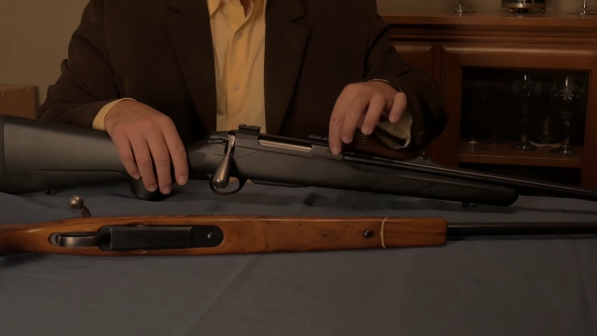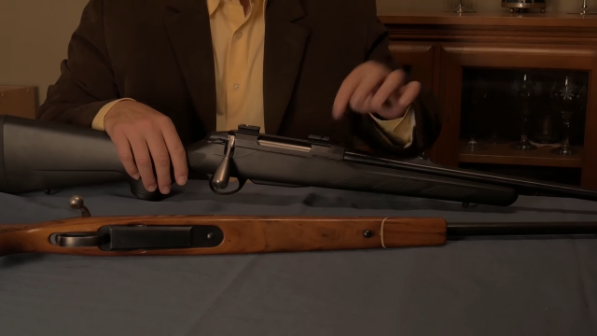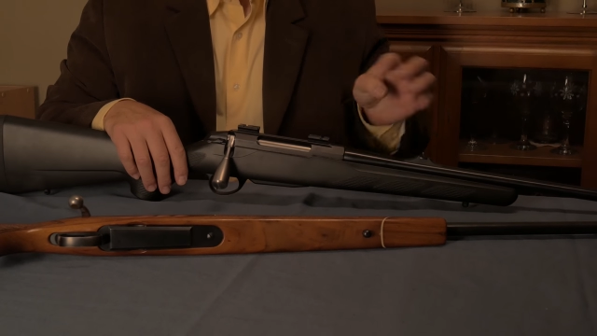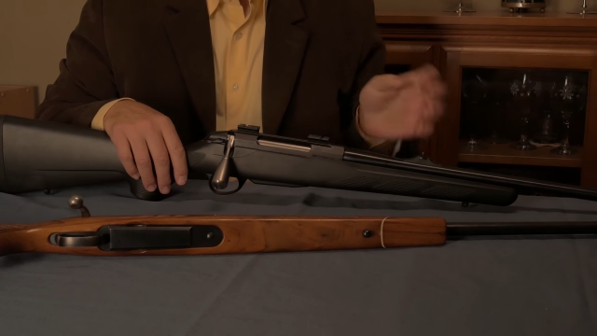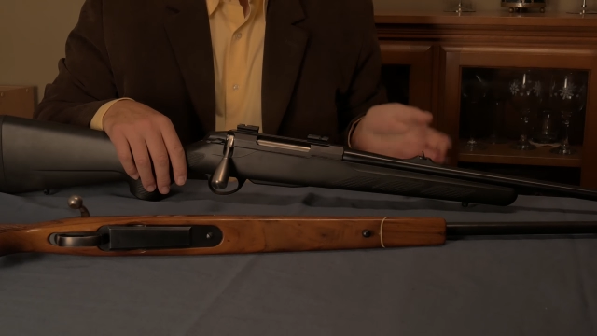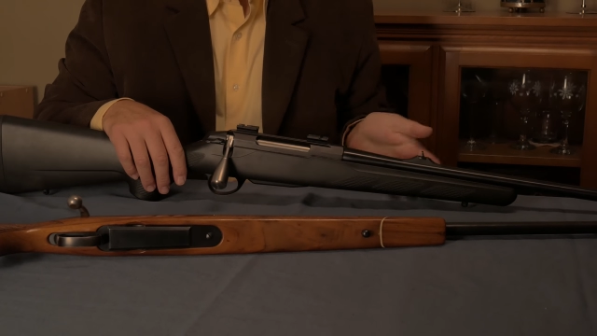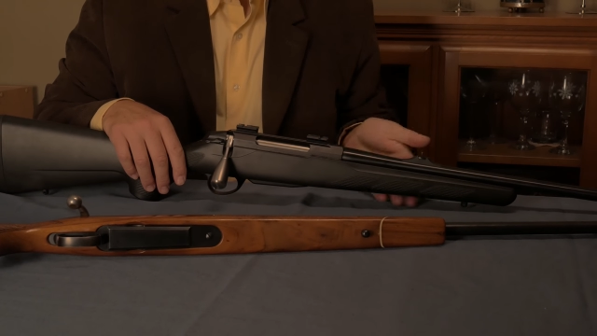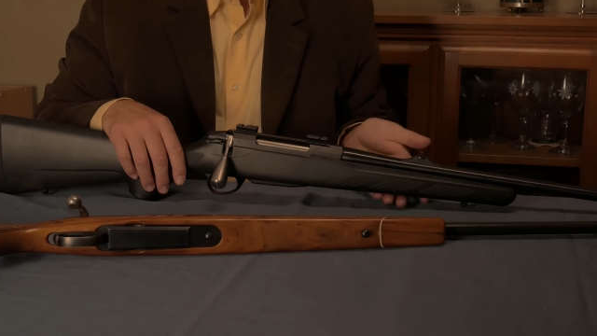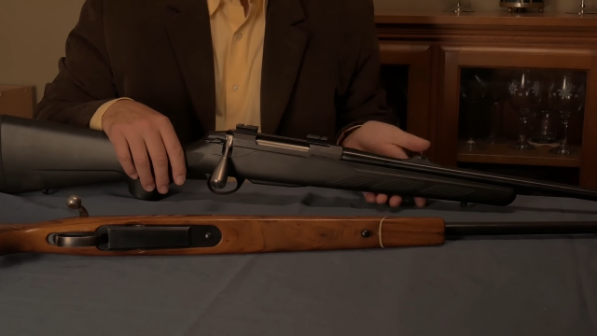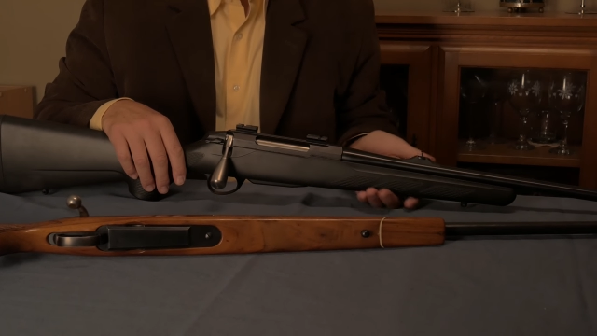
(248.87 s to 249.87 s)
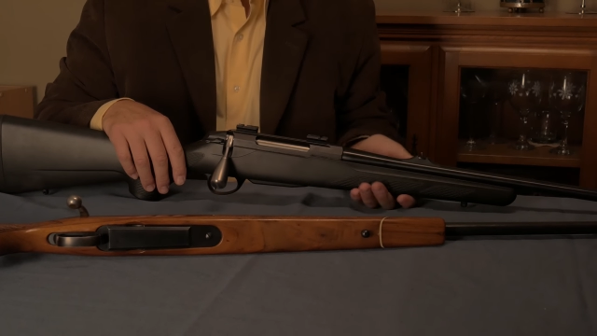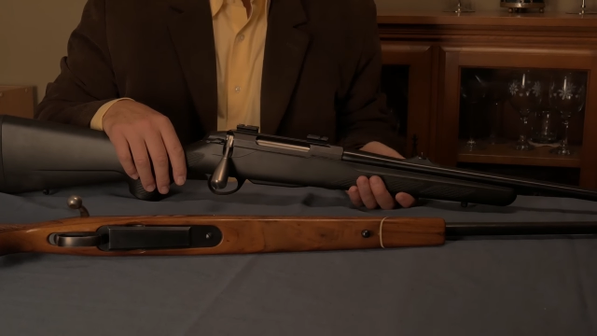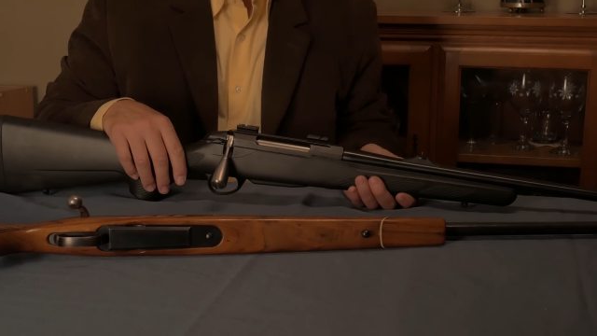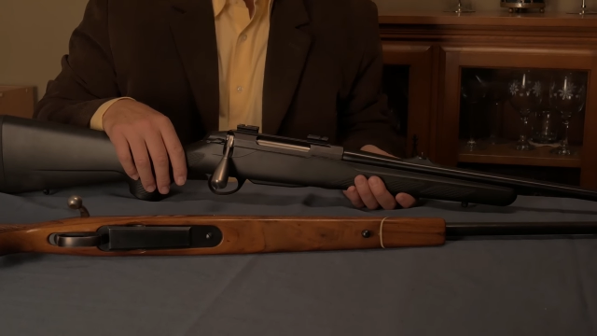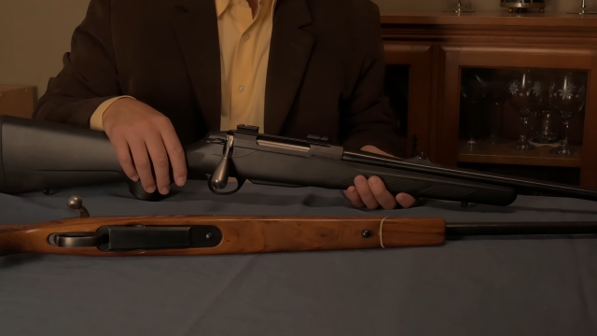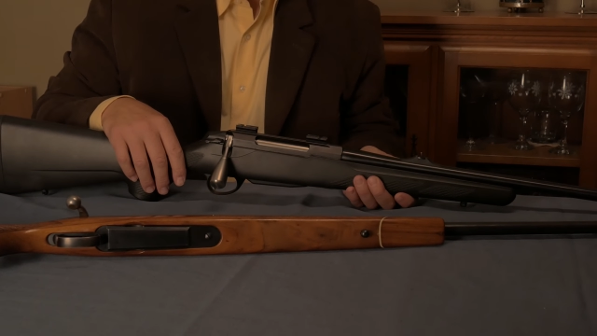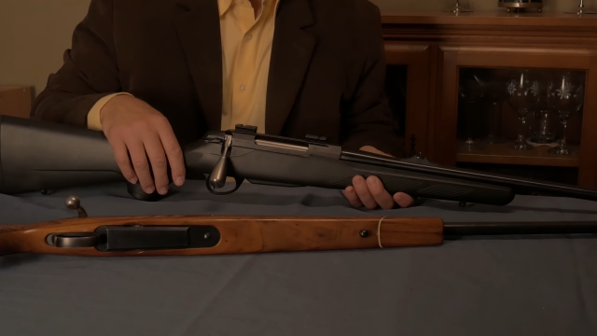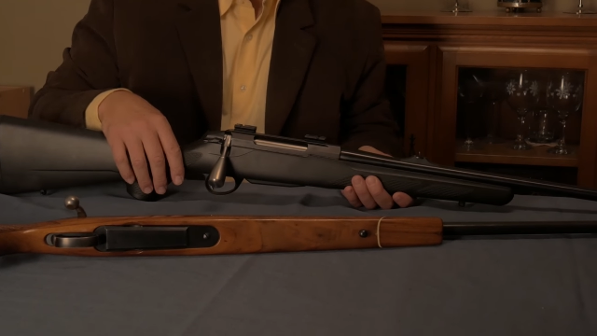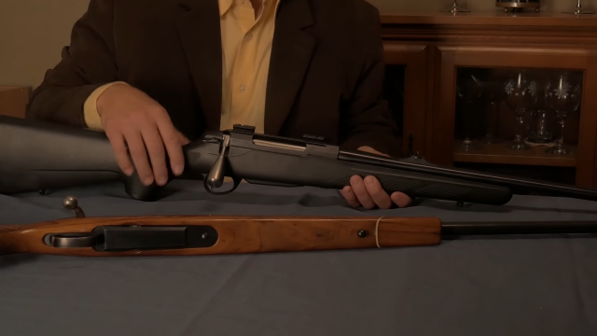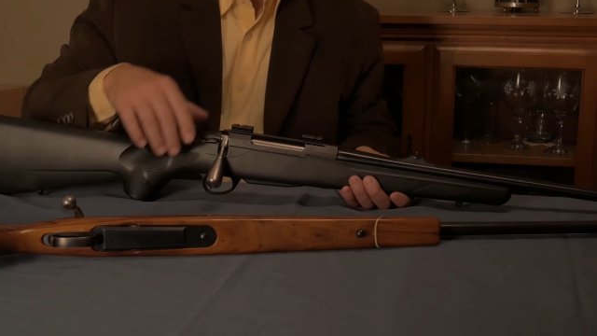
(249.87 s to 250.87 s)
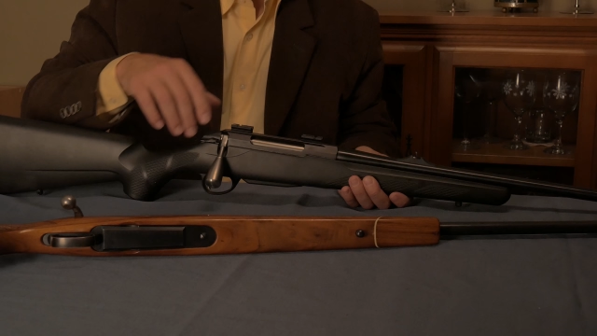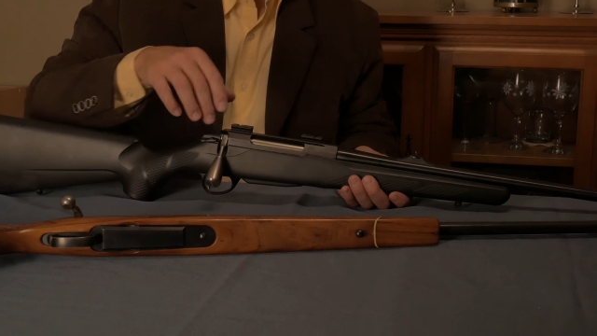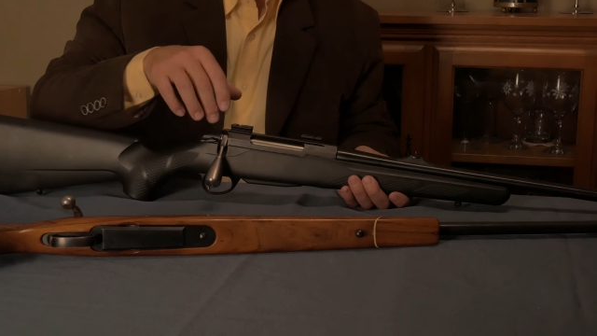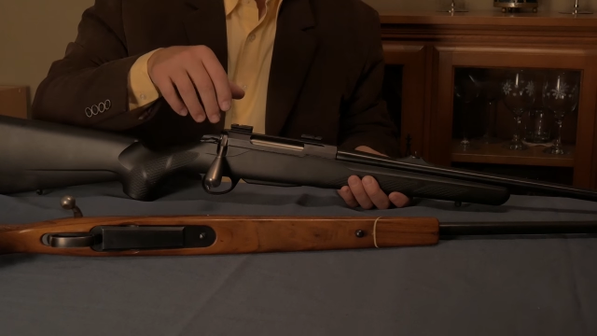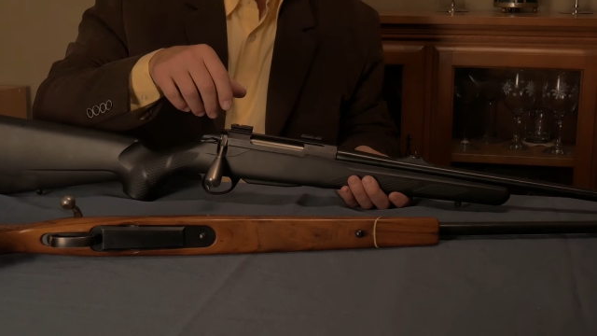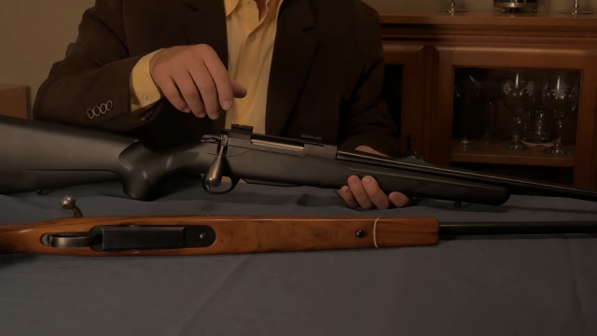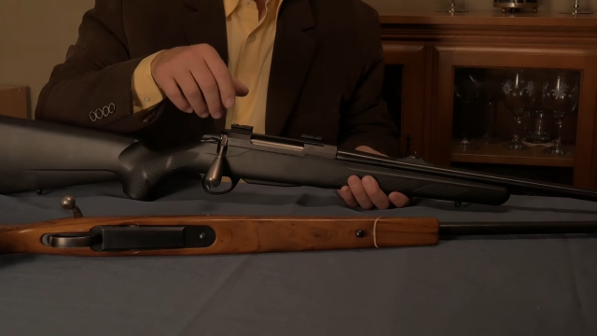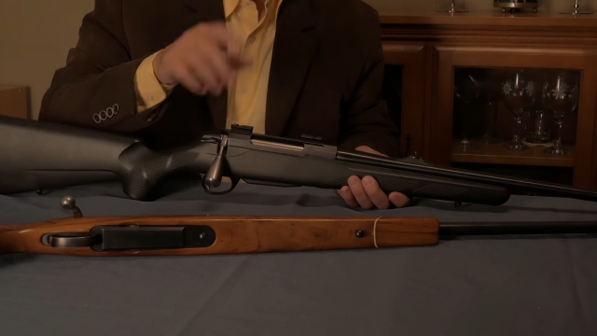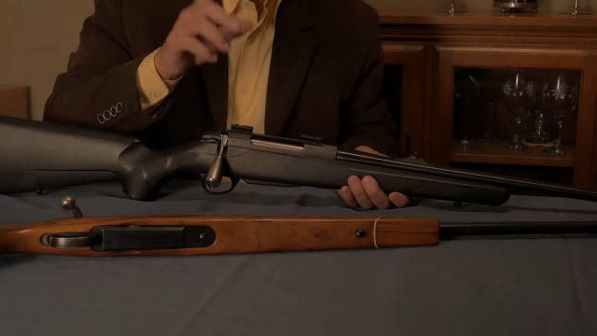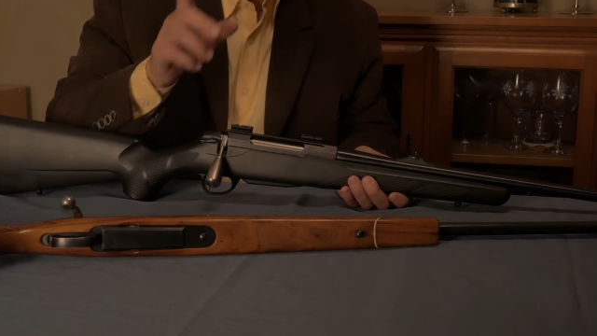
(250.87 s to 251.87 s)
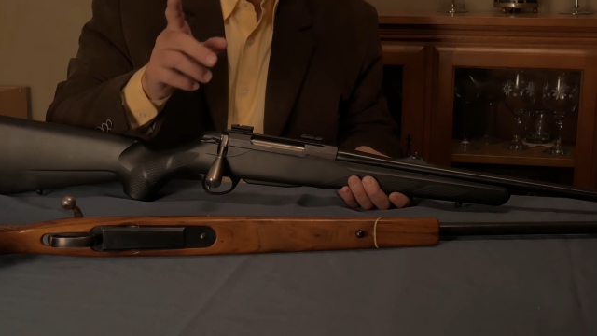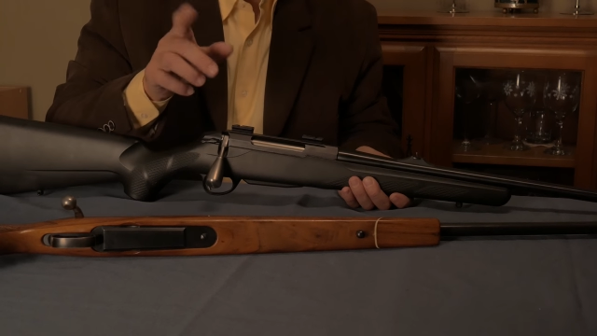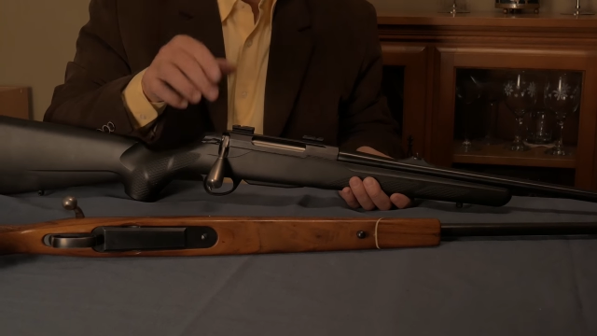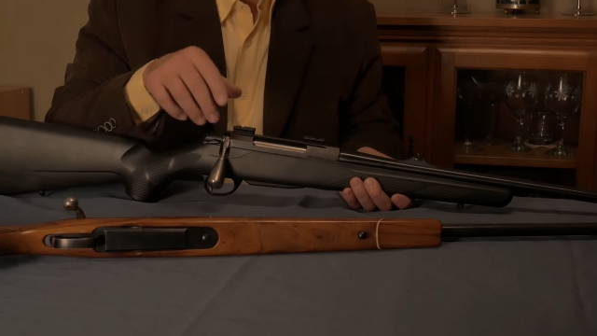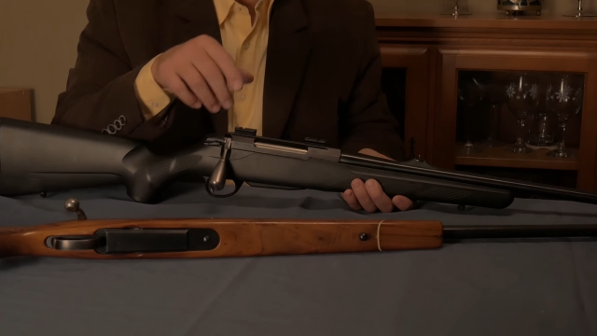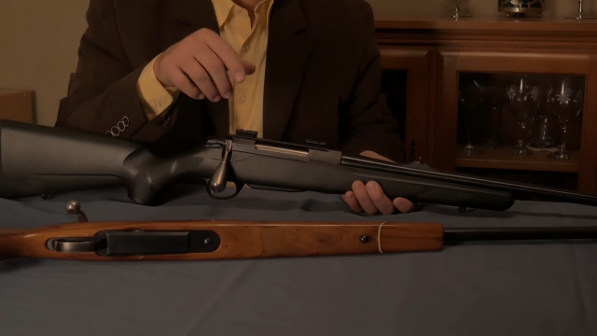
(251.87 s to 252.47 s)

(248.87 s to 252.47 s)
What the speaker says: No face is visible, so there are no lips to read.